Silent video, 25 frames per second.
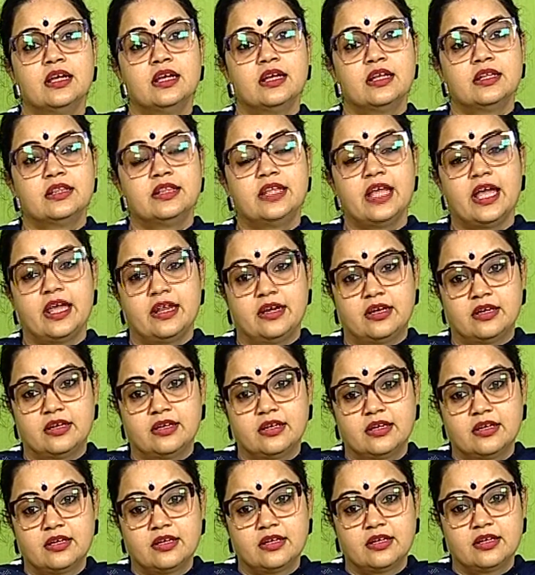Then
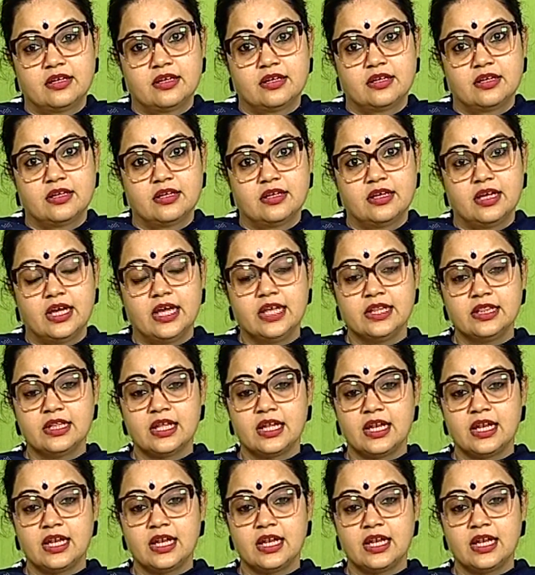in the